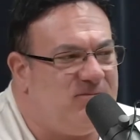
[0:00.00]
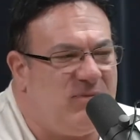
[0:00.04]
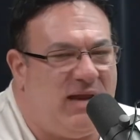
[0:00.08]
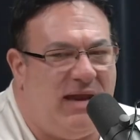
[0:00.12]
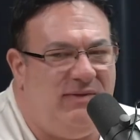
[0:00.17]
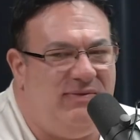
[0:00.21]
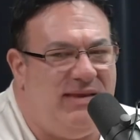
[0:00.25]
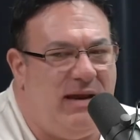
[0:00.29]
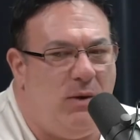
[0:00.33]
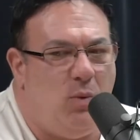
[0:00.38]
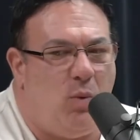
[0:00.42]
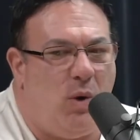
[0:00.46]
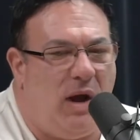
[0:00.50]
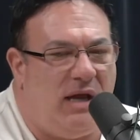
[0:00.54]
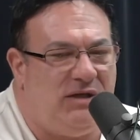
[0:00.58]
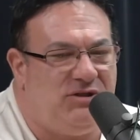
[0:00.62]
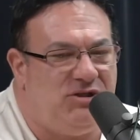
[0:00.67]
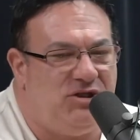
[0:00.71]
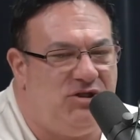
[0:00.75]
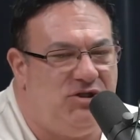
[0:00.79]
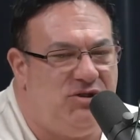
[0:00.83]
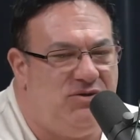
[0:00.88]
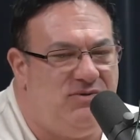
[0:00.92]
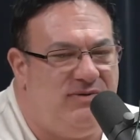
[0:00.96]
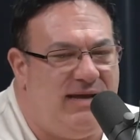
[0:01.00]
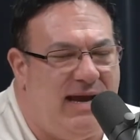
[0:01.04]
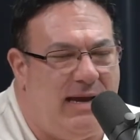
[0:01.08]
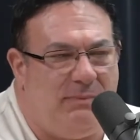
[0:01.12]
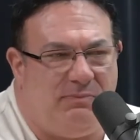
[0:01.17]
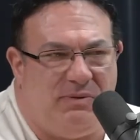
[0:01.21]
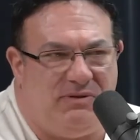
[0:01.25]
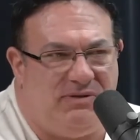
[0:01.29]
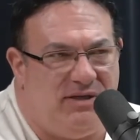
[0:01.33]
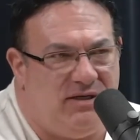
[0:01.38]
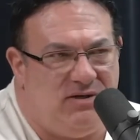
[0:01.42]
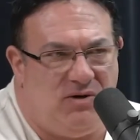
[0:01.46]
And they want to do that,
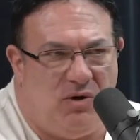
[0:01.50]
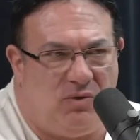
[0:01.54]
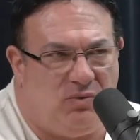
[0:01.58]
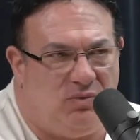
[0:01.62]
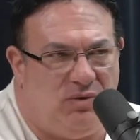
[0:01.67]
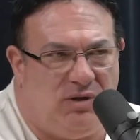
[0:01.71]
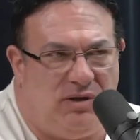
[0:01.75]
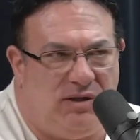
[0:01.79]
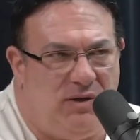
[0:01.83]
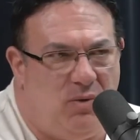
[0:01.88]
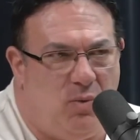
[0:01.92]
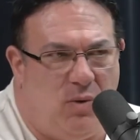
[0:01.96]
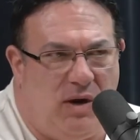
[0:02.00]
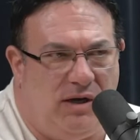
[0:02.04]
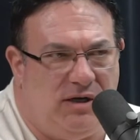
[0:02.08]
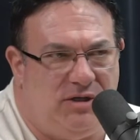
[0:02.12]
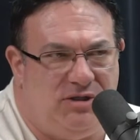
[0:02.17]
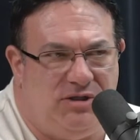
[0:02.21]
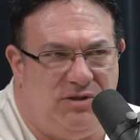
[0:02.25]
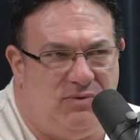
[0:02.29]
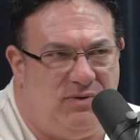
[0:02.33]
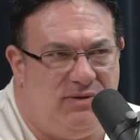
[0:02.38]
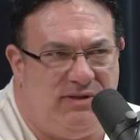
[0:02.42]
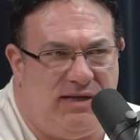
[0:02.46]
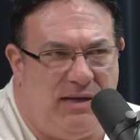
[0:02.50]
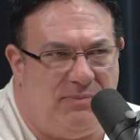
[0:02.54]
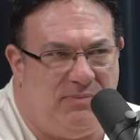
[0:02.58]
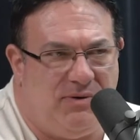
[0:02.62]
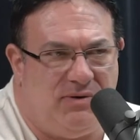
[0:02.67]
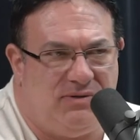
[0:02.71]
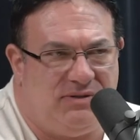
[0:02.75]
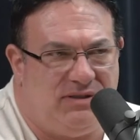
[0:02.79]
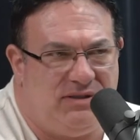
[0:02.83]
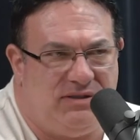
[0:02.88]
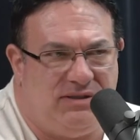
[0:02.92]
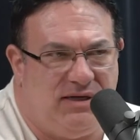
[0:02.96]
but they don't really want to do what that
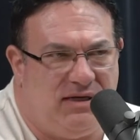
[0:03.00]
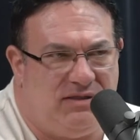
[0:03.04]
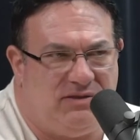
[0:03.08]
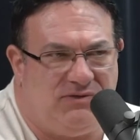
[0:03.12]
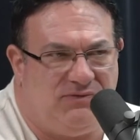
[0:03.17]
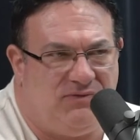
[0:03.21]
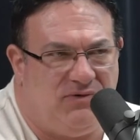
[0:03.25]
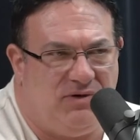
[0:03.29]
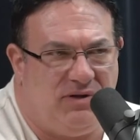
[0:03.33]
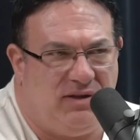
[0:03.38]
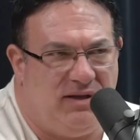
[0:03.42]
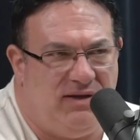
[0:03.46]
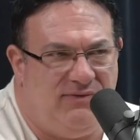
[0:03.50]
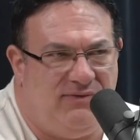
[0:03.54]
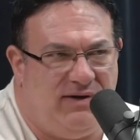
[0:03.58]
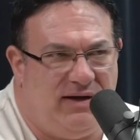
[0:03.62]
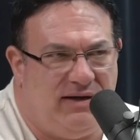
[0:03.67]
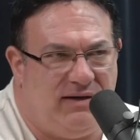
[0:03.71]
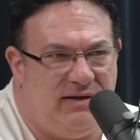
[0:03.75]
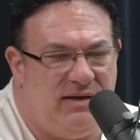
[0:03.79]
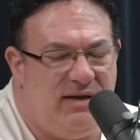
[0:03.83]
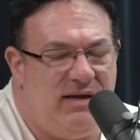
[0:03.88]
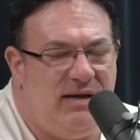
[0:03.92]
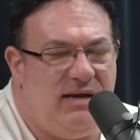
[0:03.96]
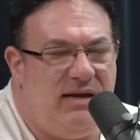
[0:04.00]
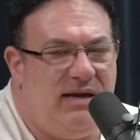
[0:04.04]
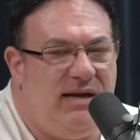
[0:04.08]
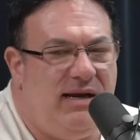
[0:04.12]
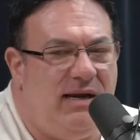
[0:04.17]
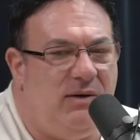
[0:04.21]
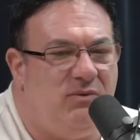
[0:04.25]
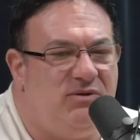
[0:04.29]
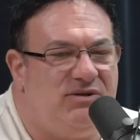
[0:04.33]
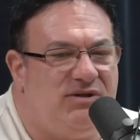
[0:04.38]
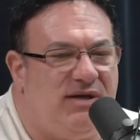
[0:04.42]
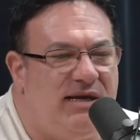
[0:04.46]
person does for a living.
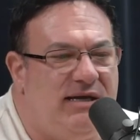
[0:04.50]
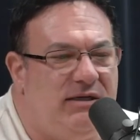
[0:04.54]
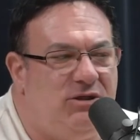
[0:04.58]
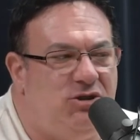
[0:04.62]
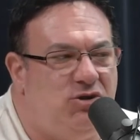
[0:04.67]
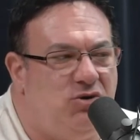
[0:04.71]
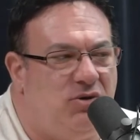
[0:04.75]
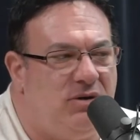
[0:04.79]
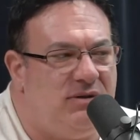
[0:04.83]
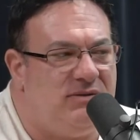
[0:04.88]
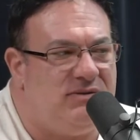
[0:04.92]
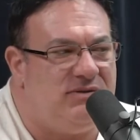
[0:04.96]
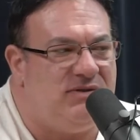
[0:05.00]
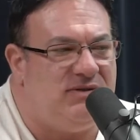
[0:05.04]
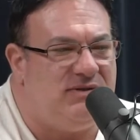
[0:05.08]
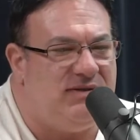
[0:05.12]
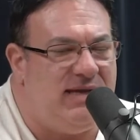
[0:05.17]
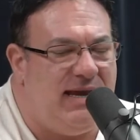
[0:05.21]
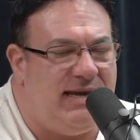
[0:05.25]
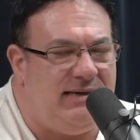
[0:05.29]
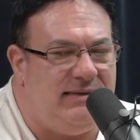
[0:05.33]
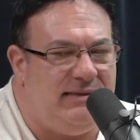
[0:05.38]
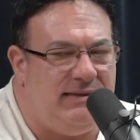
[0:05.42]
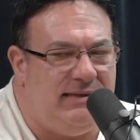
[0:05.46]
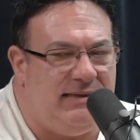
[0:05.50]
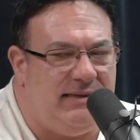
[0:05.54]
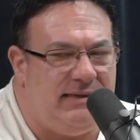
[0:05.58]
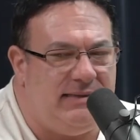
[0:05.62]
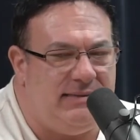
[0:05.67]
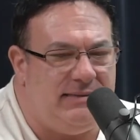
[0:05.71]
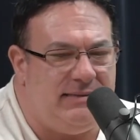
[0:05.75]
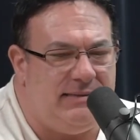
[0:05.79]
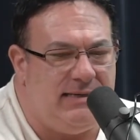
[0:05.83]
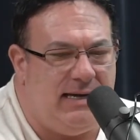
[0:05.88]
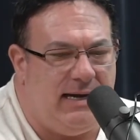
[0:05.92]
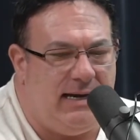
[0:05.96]
It was like Jordan said
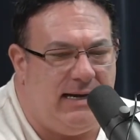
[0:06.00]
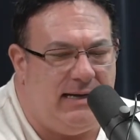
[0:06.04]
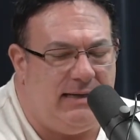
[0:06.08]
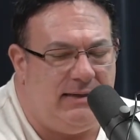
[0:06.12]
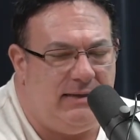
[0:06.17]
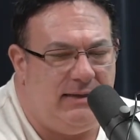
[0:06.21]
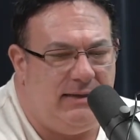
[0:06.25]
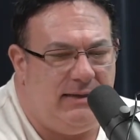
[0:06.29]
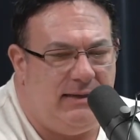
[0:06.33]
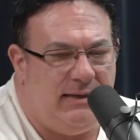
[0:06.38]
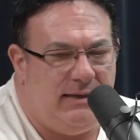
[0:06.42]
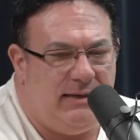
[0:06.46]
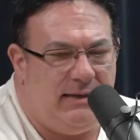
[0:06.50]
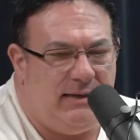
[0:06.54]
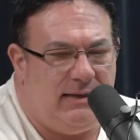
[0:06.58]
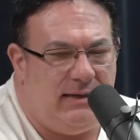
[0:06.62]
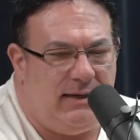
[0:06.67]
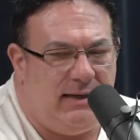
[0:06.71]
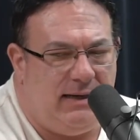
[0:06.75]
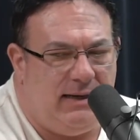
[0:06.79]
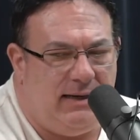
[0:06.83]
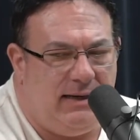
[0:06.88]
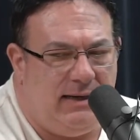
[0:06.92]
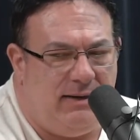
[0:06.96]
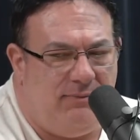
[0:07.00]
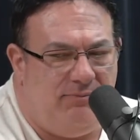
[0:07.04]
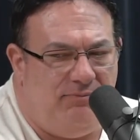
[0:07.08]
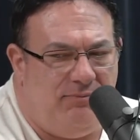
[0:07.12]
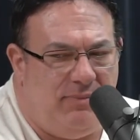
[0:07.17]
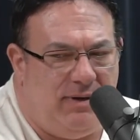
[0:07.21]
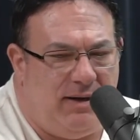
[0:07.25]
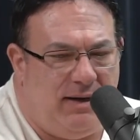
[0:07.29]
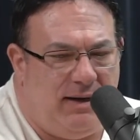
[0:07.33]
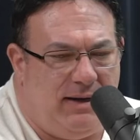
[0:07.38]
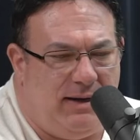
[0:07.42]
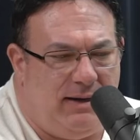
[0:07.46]
in uh, um,
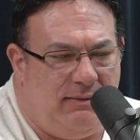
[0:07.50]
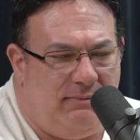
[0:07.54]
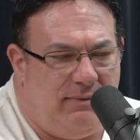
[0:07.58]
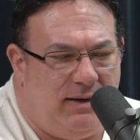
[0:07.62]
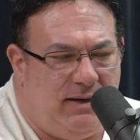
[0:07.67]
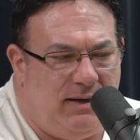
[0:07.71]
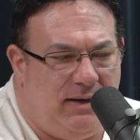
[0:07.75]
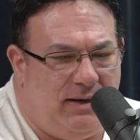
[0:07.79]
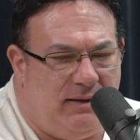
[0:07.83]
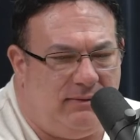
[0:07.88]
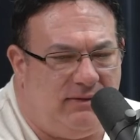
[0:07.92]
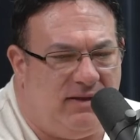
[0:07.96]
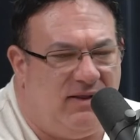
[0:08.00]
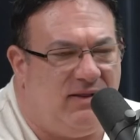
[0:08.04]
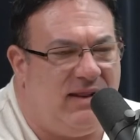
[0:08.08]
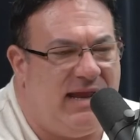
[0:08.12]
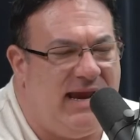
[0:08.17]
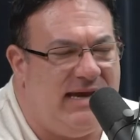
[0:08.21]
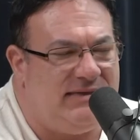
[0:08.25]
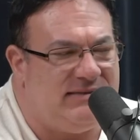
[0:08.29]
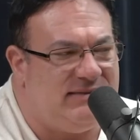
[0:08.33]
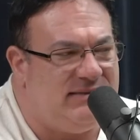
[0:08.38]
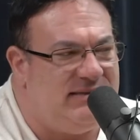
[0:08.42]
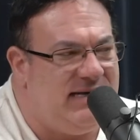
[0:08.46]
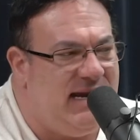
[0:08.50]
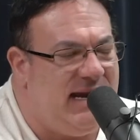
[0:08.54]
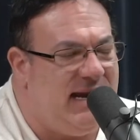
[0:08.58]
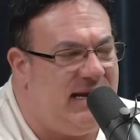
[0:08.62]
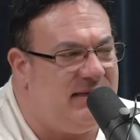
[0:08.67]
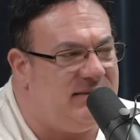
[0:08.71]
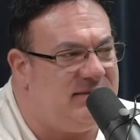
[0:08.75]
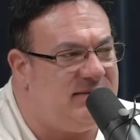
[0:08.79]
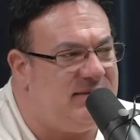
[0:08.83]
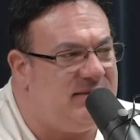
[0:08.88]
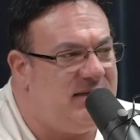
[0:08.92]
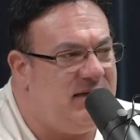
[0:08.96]
um uh, The Last
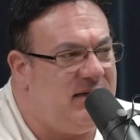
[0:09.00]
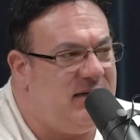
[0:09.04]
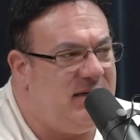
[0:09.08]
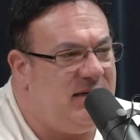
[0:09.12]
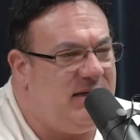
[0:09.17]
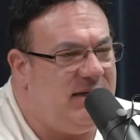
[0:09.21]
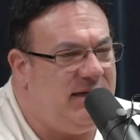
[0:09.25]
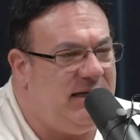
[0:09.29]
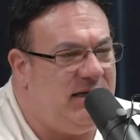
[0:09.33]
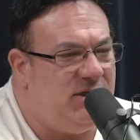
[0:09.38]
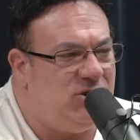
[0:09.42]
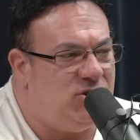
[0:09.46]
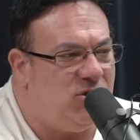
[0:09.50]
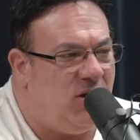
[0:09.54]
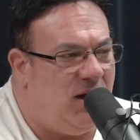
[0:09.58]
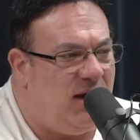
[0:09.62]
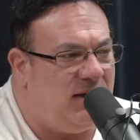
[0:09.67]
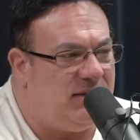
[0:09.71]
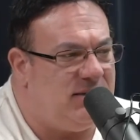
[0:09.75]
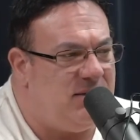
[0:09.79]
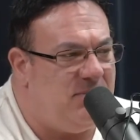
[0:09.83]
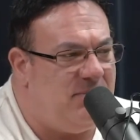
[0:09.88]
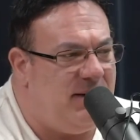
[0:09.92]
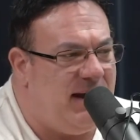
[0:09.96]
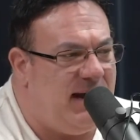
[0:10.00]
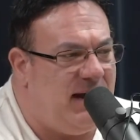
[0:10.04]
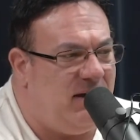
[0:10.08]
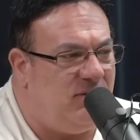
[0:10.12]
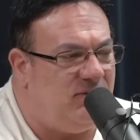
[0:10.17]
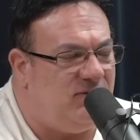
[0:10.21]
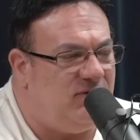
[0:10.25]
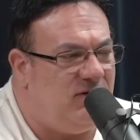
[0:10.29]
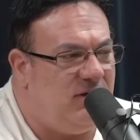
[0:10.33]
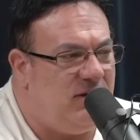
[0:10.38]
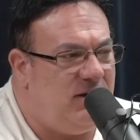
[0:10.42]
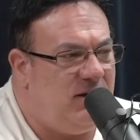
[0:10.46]
Dance, he talked
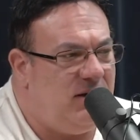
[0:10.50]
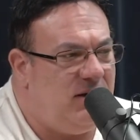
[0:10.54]
about